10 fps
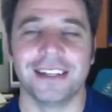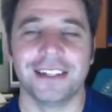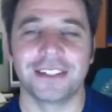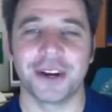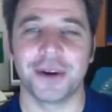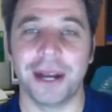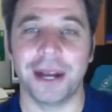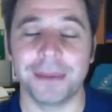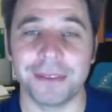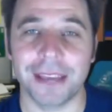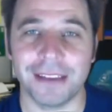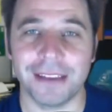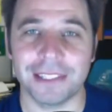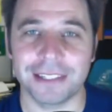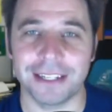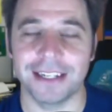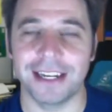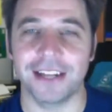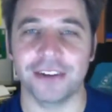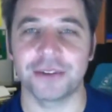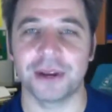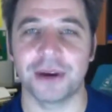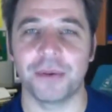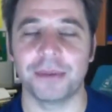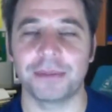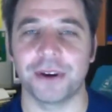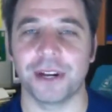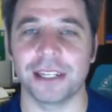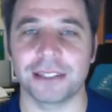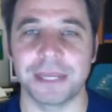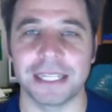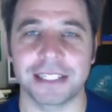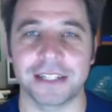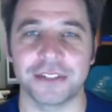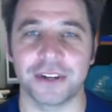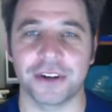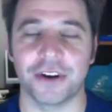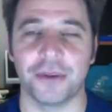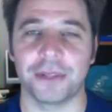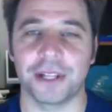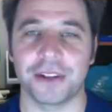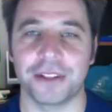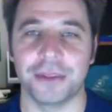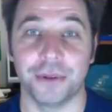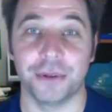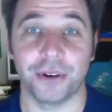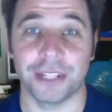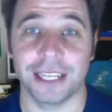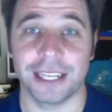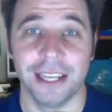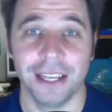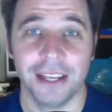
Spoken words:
So if you haven't seen it, head on to our website, pingskills.com, click on the blog link.